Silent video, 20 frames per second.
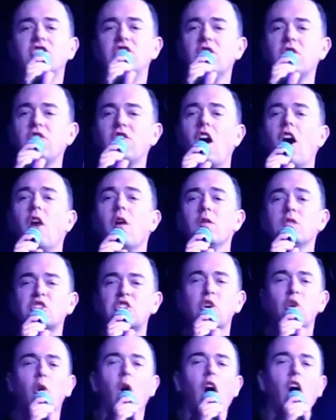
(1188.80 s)
those
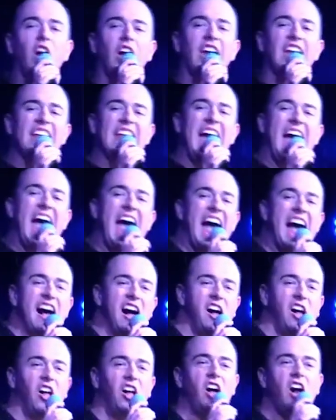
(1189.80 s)
who are in
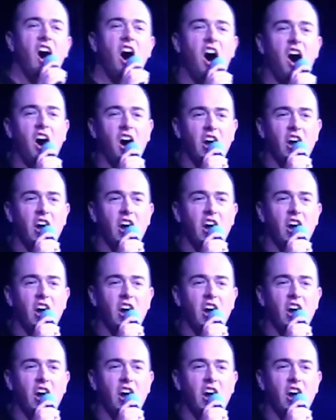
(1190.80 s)
hell on